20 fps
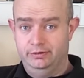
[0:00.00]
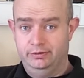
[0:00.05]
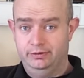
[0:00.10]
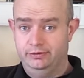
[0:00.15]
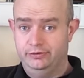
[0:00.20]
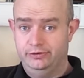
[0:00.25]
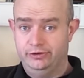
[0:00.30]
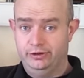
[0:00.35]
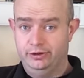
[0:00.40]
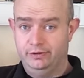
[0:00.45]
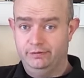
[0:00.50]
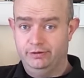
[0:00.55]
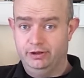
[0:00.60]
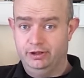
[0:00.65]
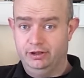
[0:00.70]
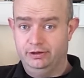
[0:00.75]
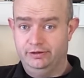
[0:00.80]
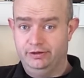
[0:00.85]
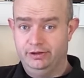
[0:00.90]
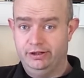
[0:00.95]
sort of an
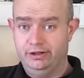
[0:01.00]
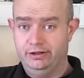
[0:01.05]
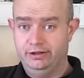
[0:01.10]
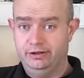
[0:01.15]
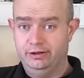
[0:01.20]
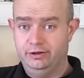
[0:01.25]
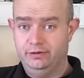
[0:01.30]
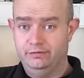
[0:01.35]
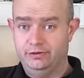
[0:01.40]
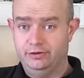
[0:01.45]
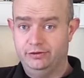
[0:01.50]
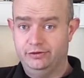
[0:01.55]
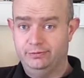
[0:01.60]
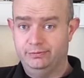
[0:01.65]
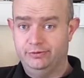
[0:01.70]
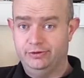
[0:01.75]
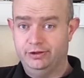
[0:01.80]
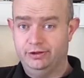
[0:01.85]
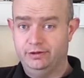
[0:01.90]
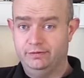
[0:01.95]
alternative or some
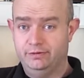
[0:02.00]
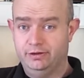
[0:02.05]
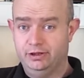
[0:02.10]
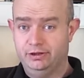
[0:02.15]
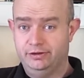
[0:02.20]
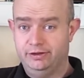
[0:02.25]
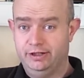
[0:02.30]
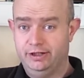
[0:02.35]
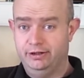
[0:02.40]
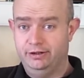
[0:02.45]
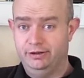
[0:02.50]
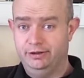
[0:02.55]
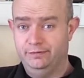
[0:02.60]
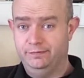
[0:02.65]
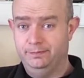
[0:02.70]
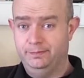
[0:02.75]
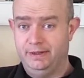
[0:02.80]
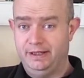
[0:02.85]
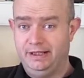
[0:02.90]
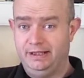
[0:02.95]
sort of alternative
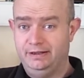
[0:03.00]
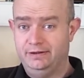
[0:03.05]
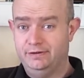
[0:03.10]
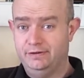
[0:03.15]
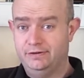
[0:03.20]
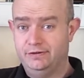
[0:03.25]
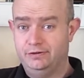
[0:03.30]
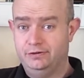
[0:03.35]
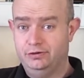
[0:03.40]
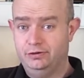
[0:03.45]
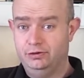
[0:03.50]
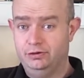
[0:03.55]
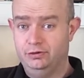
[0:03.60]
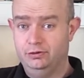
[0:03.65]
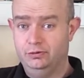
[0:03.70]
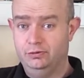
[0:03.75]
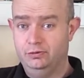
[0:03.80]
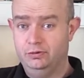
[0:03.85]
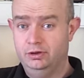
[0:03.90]
means to